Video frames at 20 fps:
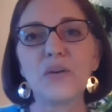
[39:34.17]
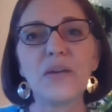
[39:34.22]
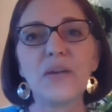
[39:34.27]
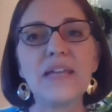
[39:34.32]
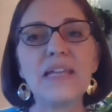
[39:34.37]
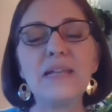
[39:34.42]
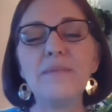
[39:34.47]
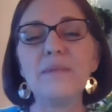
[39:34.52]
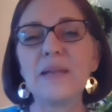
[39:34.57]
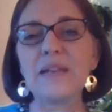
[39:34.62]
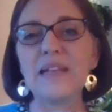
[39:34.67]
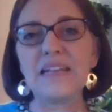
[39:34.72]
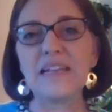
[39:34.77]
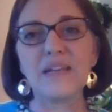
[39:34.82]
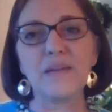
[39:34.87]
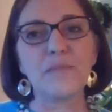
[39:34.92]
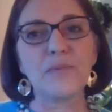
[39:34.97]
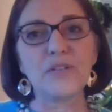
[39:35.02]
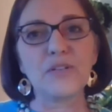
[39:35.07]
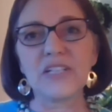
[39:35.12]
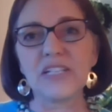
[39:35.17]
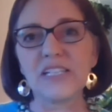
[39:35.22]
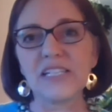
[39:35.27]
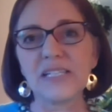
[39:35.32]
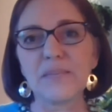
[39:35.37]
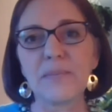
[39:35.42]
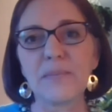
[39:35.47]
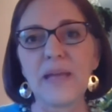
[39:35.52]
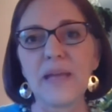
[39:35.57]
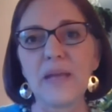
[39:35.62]
anybody can
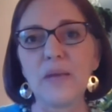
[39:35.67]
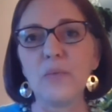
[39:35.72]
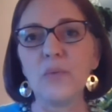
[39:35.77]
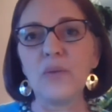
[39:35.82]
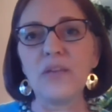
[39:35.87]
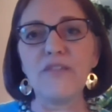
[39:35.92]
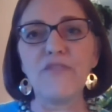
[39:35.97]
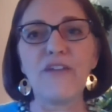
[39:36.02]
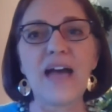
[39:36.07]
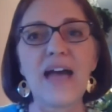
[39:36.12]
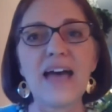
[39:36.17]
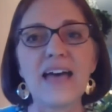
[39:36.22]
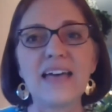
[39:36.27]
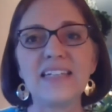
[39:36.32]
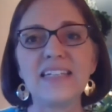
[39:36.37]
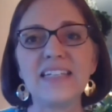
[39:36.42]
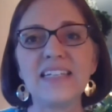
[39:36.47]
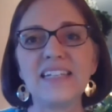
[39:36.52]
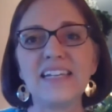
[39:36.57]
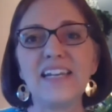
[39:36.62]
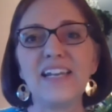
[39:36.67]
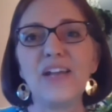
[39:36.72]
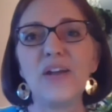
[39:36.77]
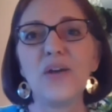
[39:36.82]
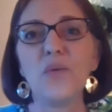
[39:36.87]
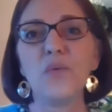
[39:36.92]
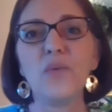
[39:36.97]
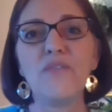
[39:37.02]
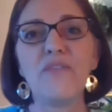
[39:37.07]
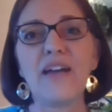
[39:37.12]
participate. We've had
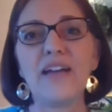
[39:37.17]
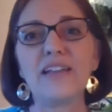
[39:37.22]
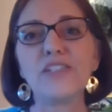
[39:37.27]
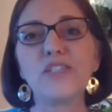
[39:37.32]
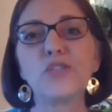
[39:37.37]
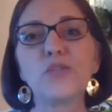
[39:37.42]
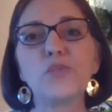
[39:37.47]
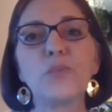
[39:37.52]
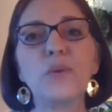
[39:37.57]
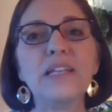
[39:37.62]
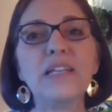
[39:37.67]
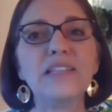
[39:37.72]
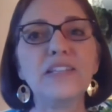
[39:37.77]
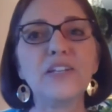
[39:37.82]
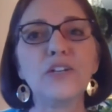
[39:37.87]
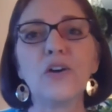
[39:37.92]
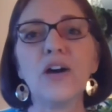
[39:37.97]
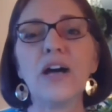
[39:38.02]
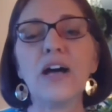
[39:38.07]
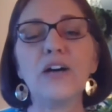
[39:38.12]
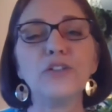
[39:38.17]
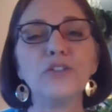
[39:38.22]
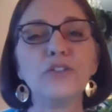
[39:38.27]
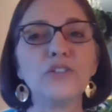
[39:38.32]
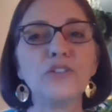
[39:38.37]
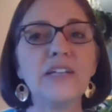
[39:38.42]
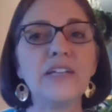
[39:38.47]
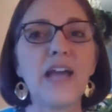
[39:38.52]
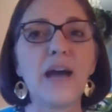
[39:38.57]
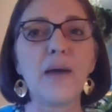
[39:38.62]
sweet little
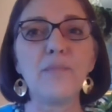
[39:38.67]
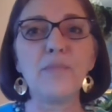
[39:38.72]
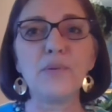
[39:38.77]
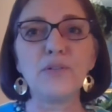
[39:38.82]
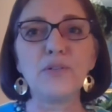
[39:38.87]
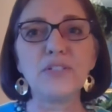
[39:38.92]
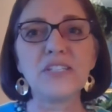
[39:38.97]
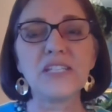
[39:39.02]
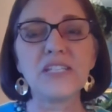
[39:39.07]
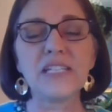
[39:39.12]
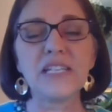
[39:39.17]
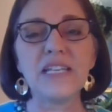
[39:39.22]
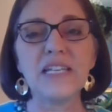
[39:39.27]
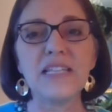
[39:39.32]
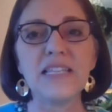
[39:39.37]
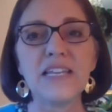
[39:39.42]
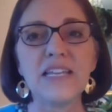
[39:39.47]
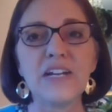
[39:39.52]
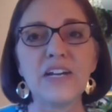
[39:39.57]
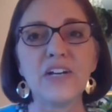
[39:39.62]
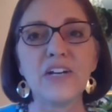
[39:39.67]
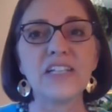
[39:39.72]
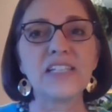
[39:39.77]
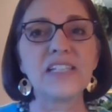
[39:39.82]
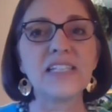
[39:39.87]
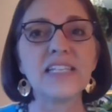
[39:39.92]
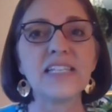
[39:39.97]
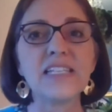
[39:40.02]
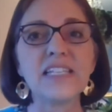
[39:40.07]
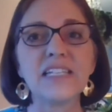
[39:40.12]
elderly couples in their
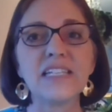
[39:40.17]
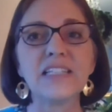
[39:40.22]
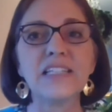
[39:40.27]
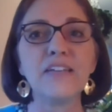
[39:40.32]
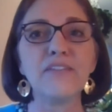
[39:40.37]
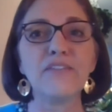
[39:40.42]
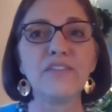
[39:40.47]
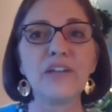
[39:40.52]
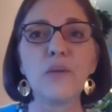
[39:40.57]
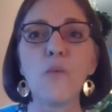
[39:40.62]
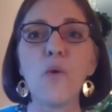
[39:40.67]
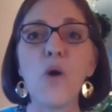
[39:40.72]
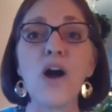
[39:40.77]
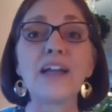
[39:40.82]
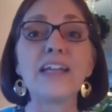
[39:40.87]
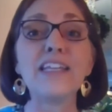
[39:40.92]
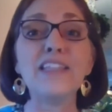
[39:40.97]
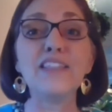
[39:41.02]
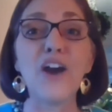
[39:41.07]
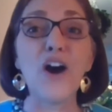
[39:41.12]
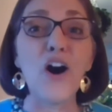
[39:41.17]
assisted living walking the